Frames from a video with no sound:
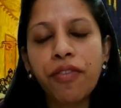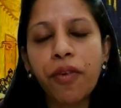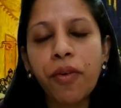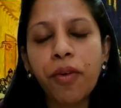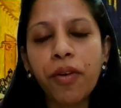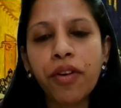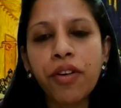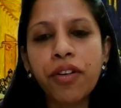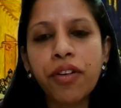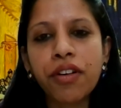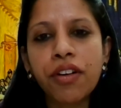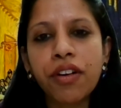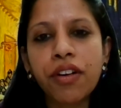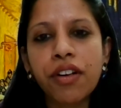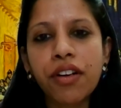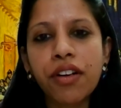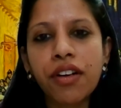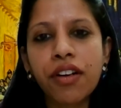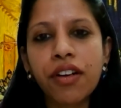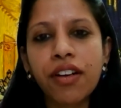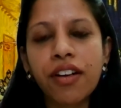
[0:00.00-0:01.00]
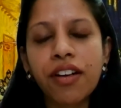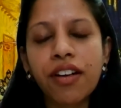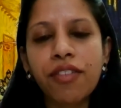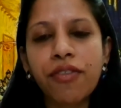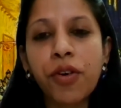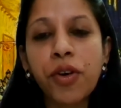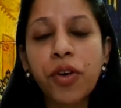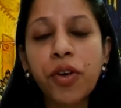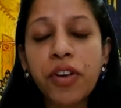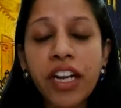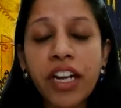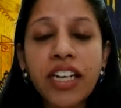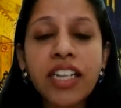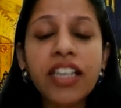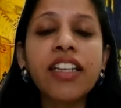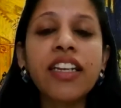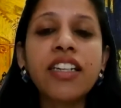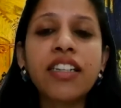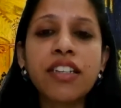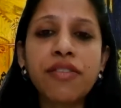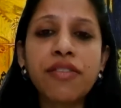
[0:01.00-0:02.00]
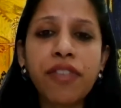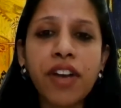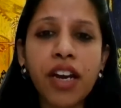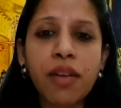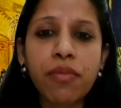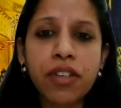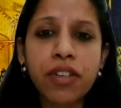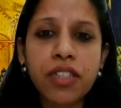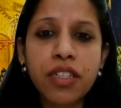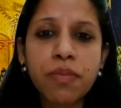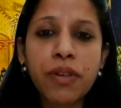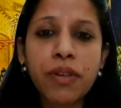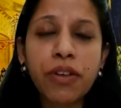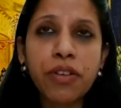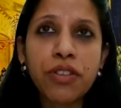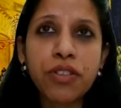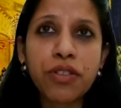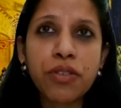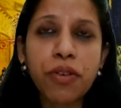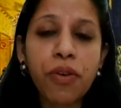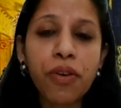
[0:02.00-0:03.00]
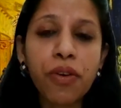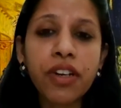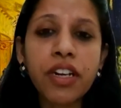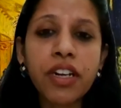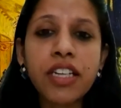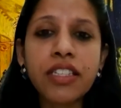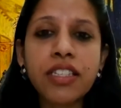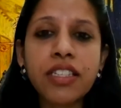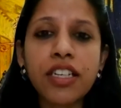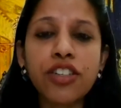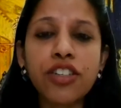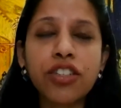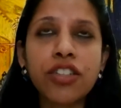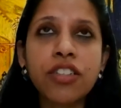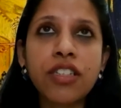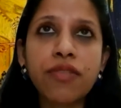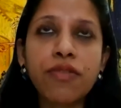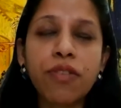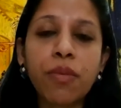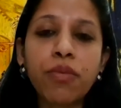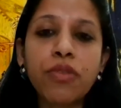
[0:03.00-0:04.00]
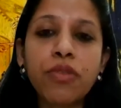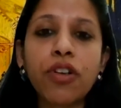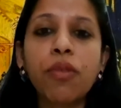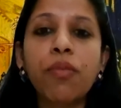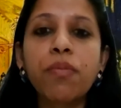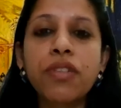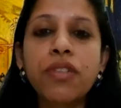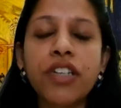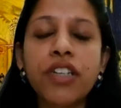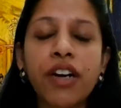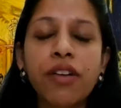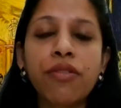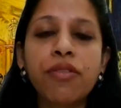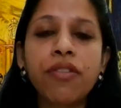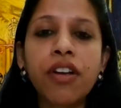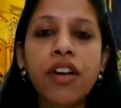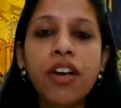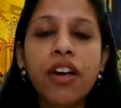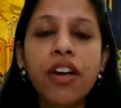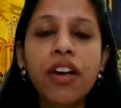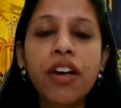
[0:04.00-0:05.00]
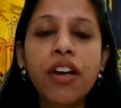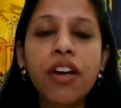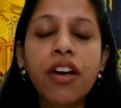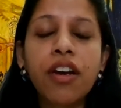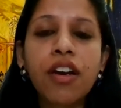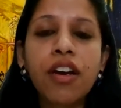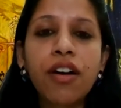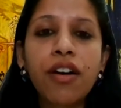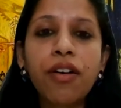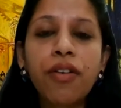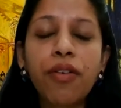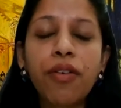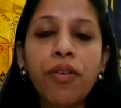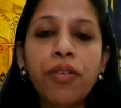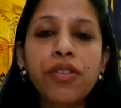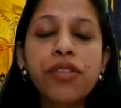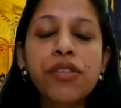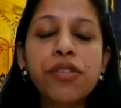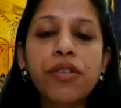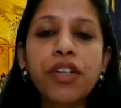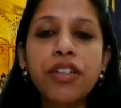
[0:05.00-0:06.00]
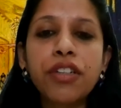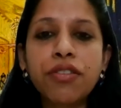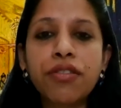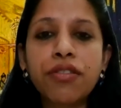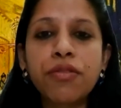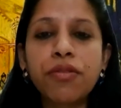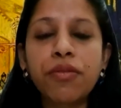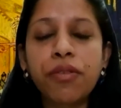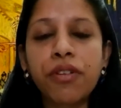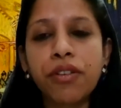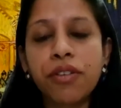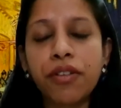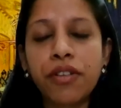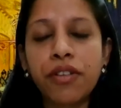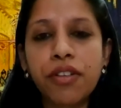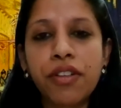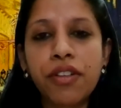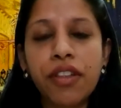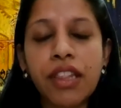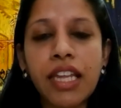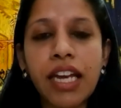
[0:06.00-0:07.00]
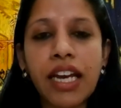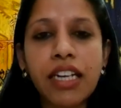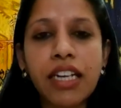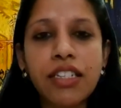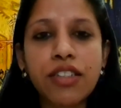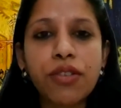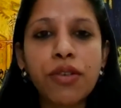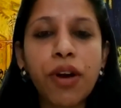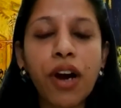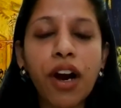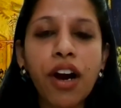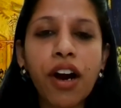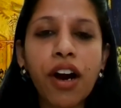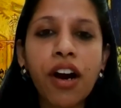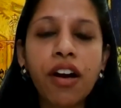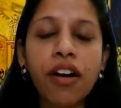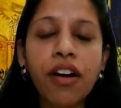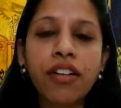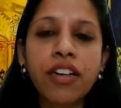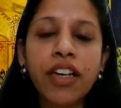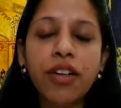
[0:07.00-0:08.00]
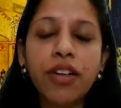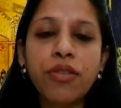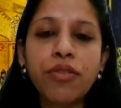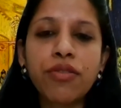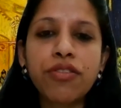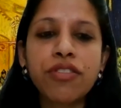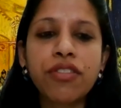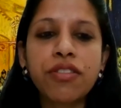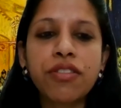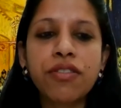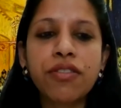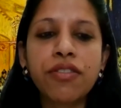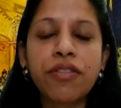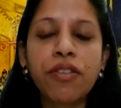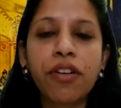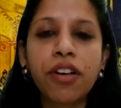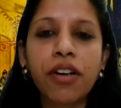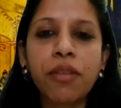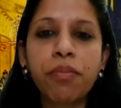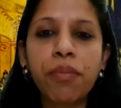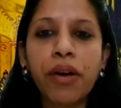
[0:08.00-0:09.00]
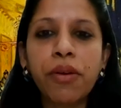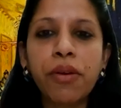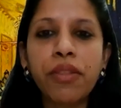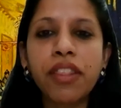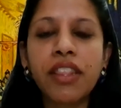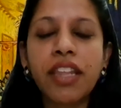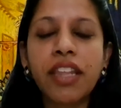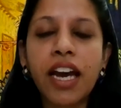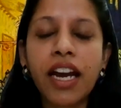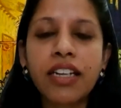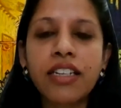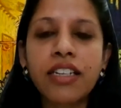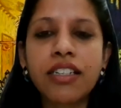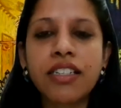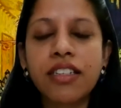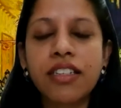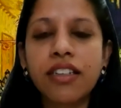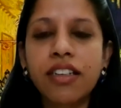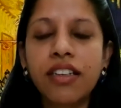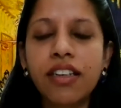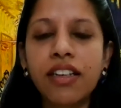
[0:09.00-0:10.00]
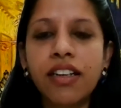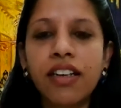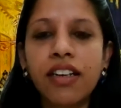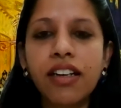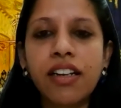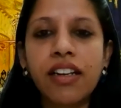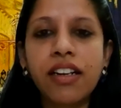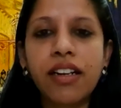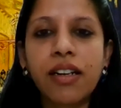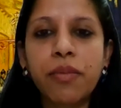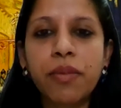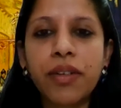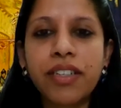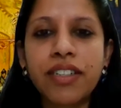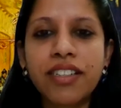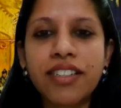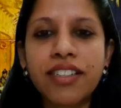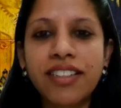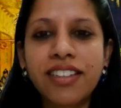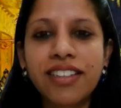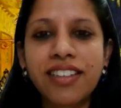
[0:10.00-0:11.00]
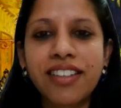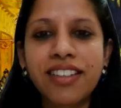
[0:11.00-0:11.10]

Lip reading: for creating that environment? Because organizations from top down also need to do that. So can you just talk about that a little bit?